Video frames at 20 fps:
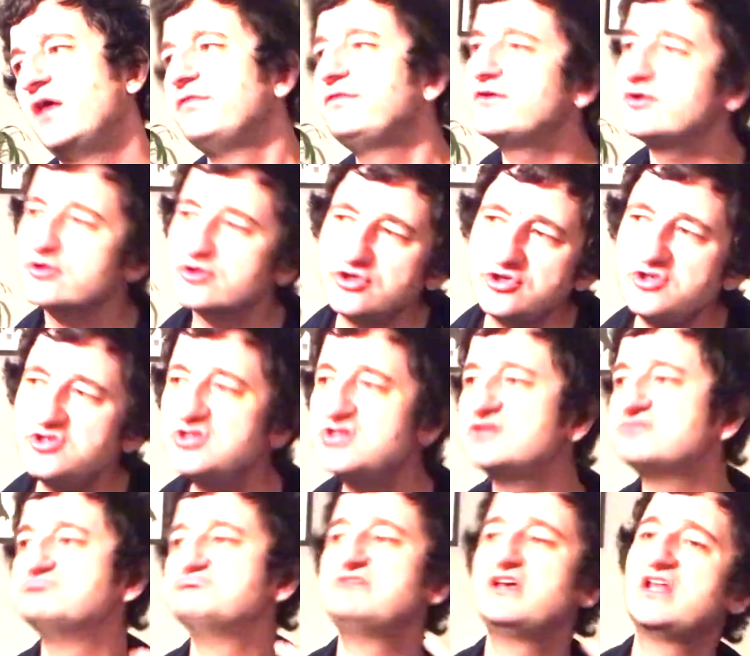they're
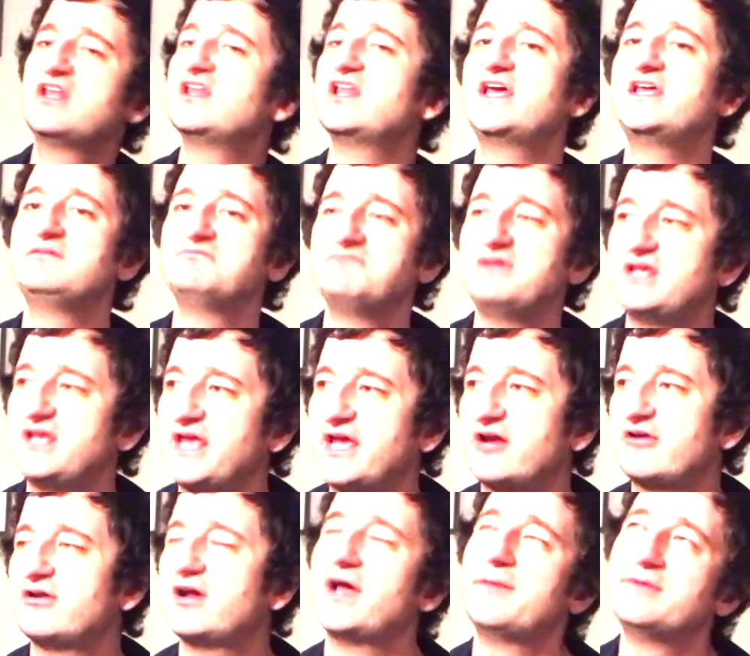good Enlightenment
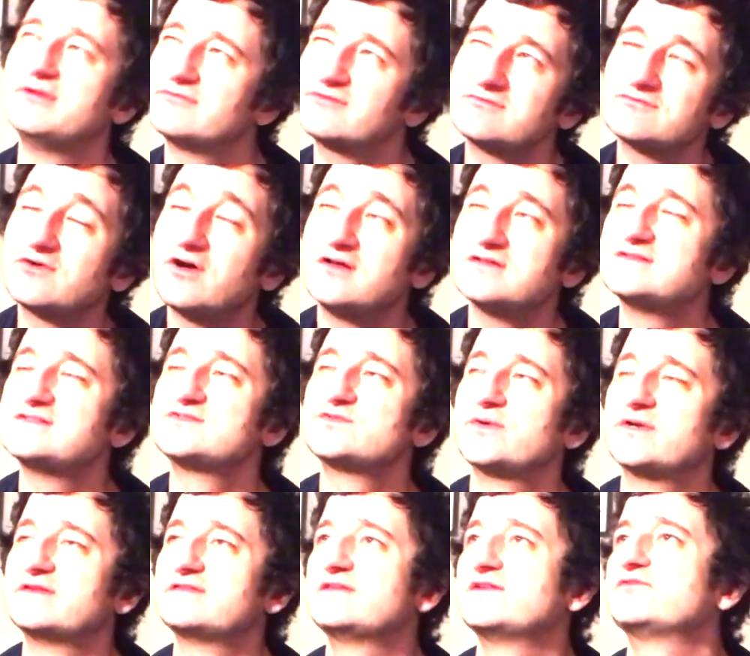era. I mean, Rawls is
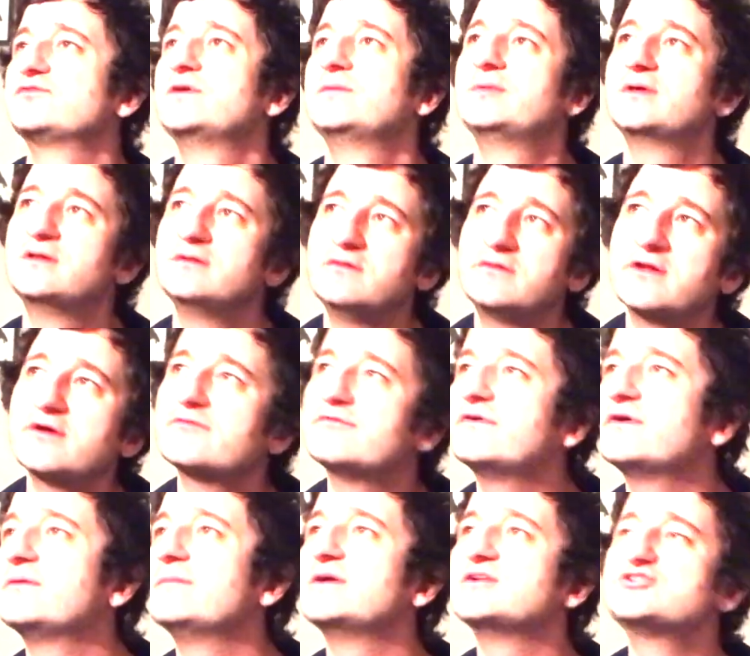20th century, but they're
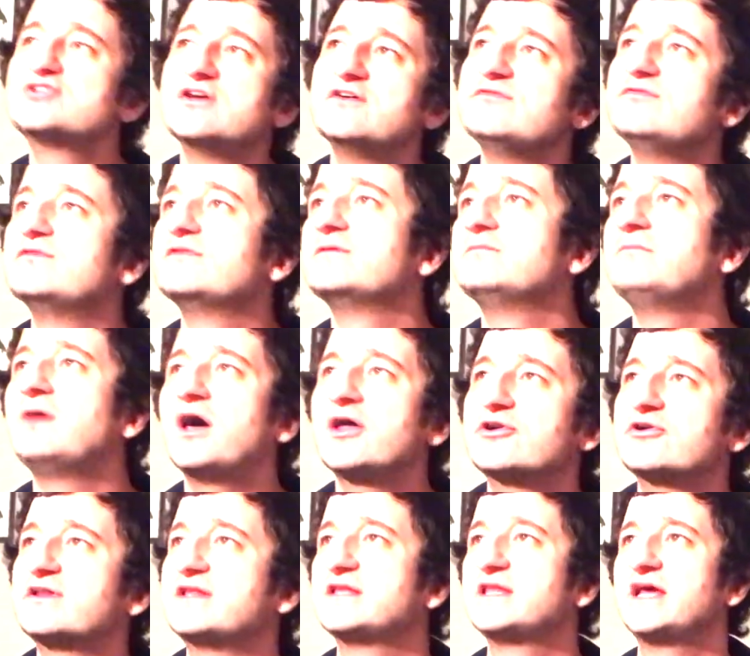very much of the
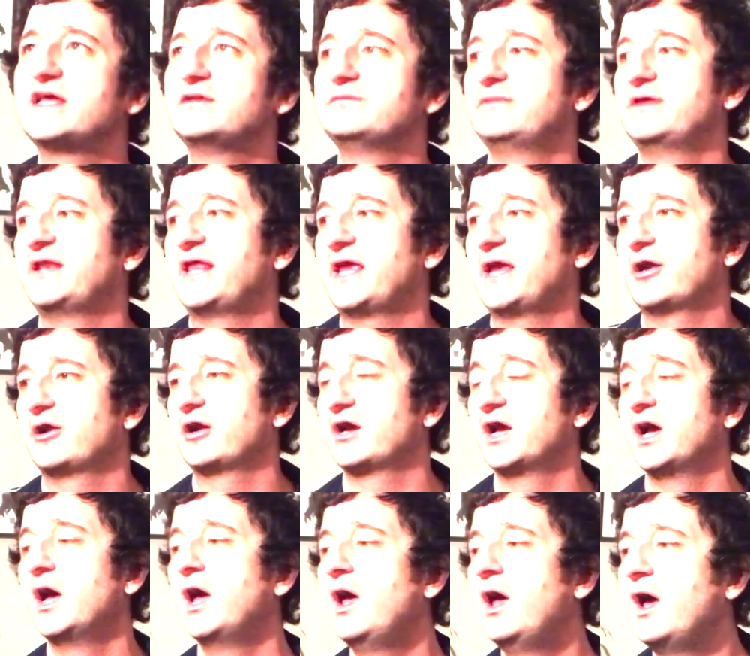modern Enlightenment
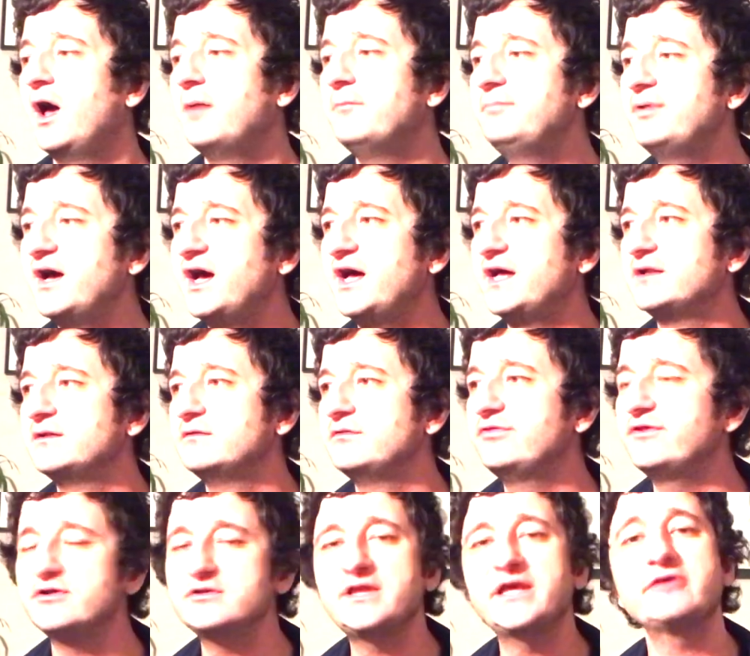era. But
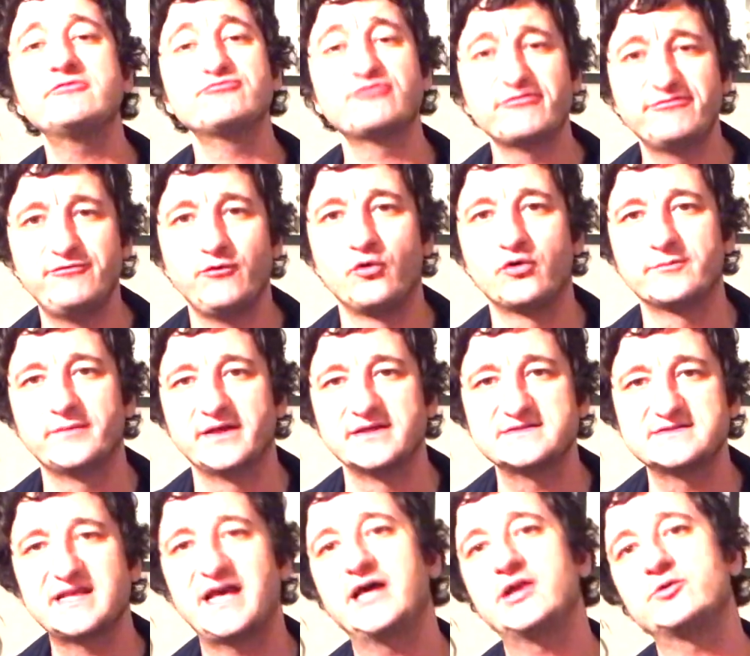they're like
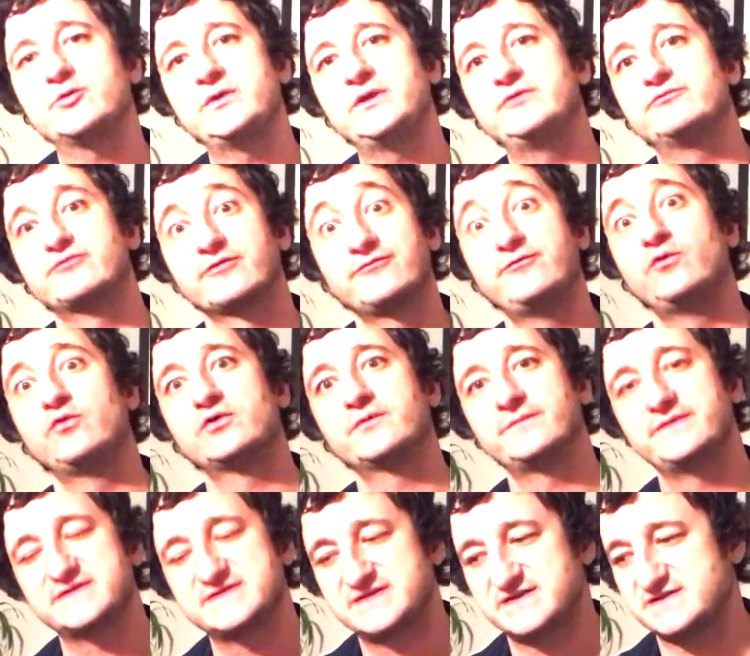reformists. How do we
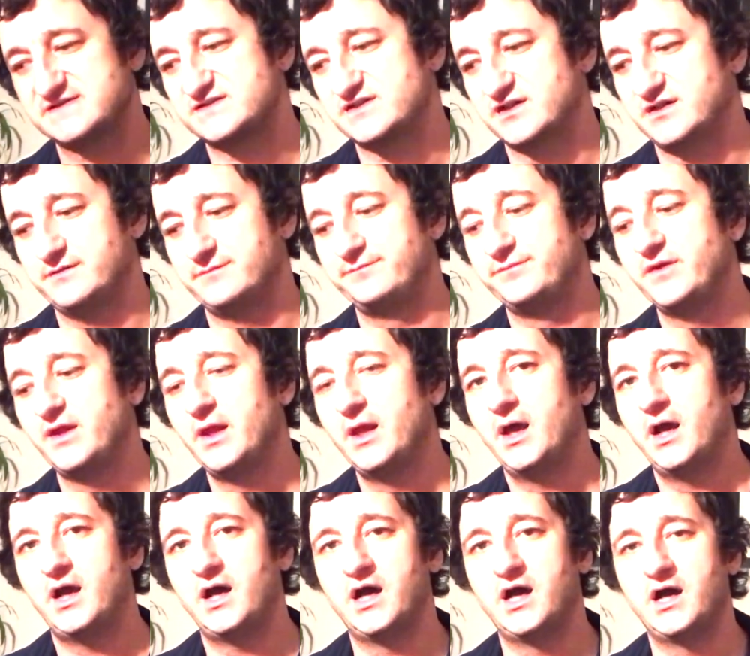reform the system?
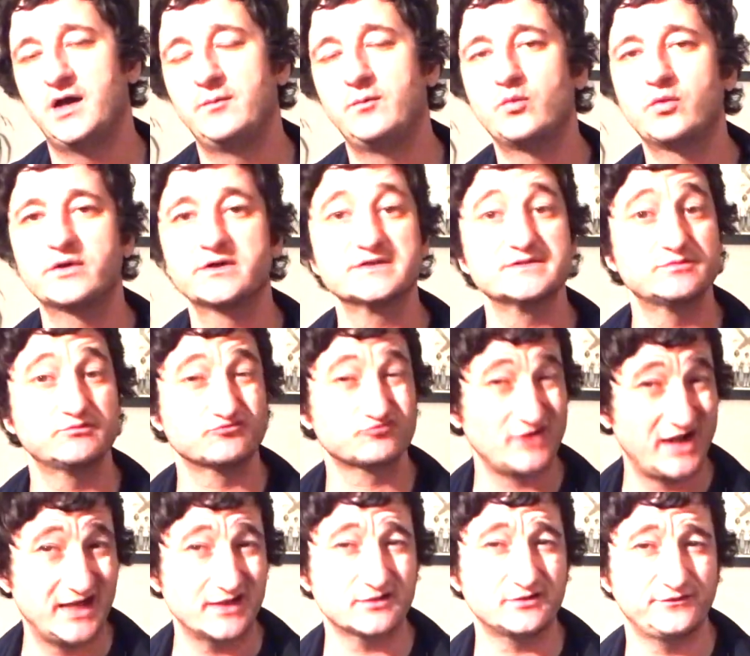Whereas
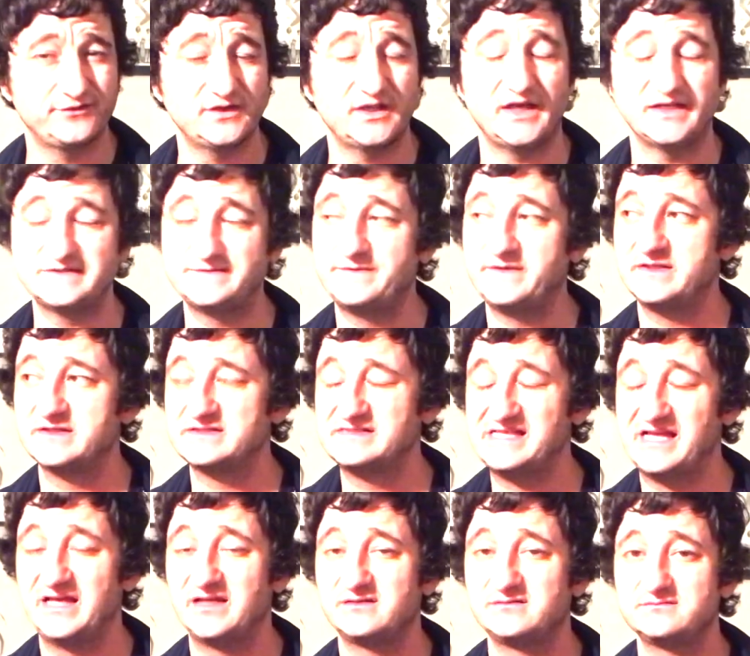radical philosophy is
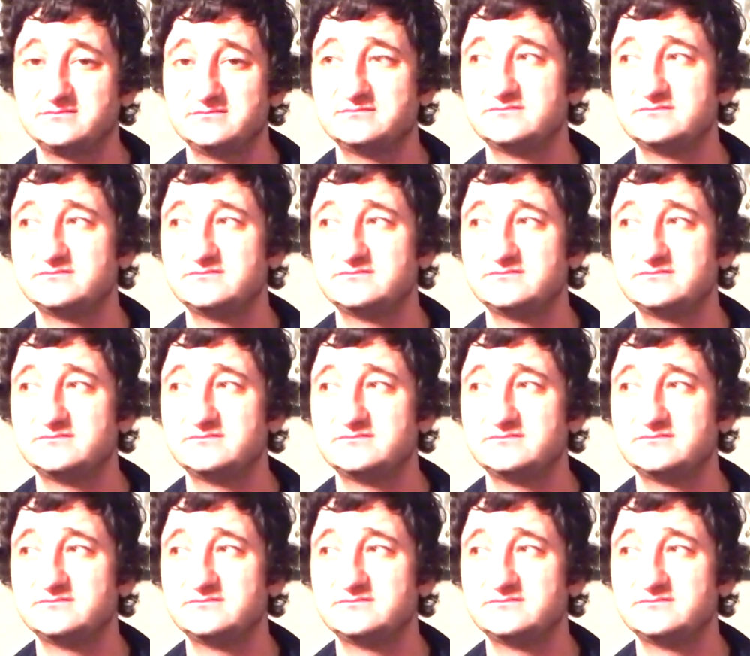like,